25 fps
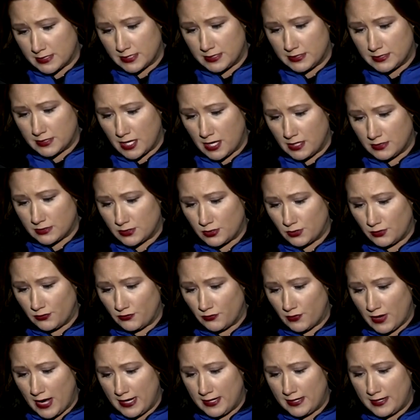adults who have
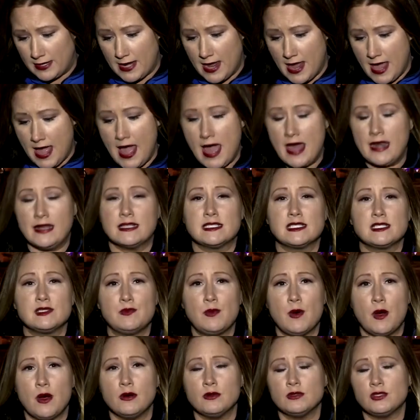rented and
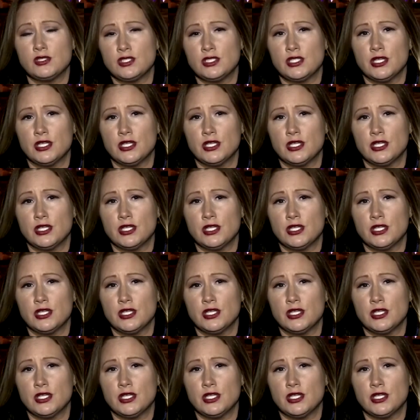exposed